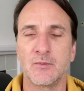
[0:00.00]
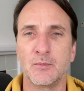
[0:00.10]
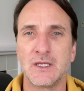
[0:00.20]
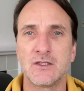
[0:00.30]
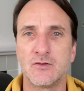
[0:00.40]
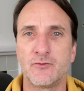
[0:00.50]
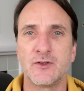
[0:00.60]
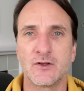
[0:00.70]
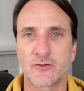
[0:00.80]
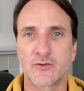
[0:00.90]
make you
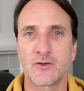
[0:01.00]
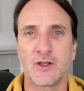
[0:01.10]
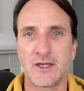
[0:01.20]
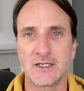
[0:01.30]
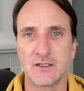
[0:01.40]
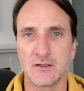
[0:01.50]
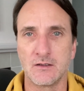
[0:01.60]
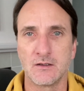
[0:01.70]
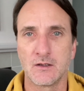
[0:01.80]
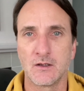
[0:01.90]
feel slighted.
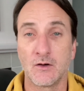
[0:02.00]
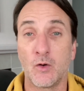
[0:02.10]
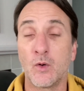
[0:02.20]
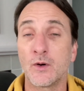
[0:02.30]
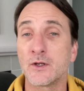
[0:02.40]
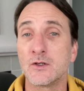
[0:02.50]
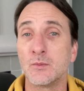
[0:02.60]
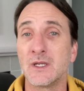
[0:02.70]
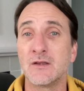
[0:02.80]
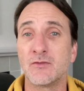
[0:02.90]
Or you
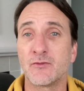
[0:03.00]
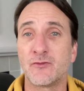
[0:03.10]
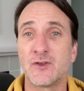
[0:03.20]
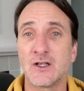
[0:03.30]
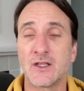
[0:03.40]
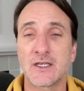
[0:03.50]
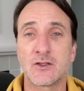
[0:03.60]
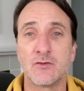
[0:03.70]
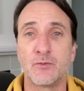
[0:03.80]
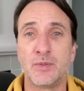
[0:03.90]
may even feel like
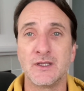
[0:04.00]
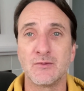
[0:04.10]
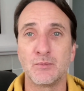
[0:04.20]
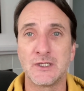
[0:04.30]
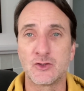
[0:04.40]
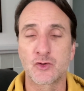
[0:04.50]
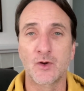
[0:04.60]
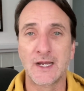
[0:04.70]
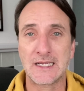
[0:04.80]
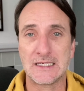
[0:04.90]
you've been
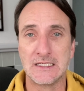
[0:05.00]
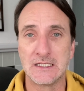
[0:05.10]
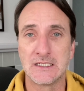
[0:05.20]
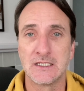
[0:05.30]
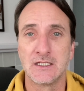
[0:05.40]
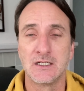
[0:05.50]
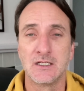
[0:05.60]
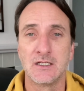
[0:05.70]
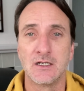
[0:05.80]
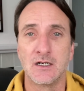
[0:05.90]
betrayed.
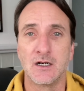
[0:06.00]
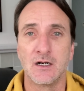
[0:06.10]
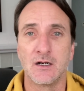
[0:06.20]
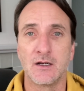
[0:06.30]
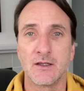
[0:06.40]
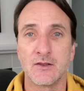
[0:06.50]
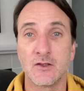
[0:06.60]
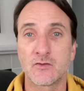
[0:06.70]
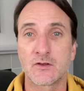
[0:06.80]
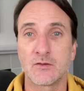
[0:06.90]

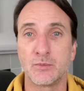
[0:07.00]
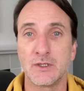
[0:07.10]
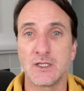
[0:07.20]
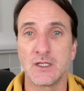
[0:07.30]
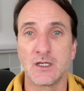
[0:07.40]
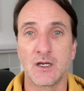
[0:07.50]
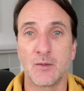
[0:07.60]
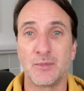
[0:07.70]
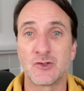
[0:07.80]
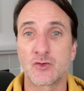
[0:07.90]
This could be a
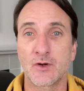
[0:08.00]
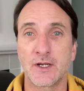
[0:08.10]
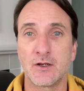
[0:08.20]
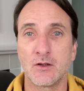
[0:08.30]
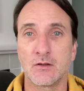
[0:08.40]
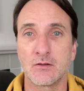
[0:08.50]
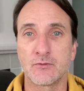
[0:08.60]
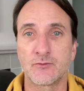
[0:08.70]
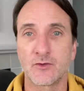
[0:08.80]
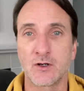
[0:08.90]
betrayal
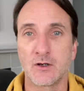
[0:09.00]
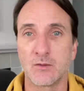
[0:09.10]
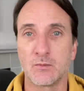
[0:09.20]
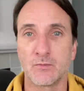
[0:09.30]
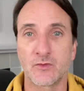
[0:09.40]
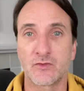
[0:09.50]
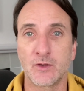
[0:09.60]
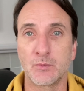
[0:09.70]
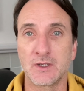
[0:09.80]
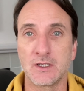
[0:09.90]
from
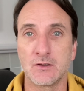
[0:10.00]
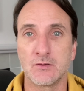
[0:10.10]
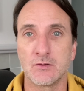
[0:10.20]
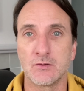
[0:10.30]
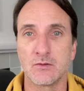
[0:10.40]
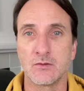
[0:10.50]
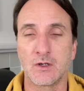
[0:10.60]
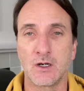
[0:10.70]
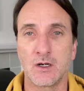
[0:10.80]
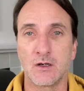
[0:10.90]
somebody who
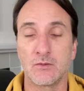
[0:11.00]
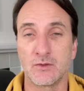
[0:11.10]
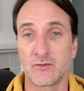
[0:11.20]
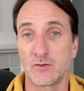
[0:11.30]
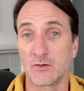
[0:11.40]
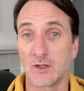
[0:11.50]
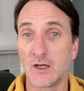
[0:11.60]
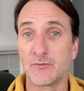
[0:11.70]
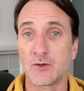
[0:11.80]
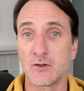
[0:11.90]
was your
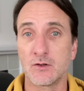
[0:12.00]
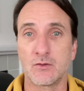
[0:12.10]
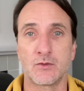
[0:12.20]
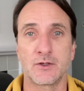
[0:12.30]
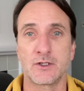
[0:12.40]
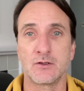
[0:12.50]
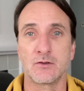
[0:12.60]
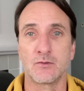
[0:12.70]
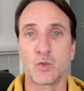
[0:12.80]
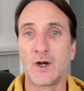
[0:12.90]
lover or
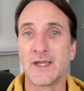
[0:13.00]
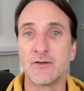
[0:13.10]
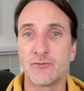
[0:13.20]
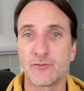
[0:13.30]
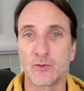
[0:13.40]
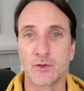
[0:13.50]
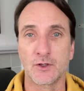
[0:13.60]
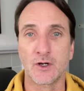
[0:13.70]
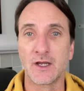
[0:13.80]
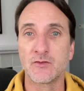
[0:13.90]
your wife or your
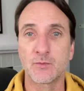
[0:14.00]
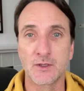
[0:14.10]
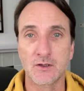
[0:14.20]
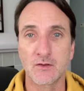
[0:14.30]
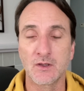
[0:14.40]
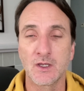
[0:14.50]
husband,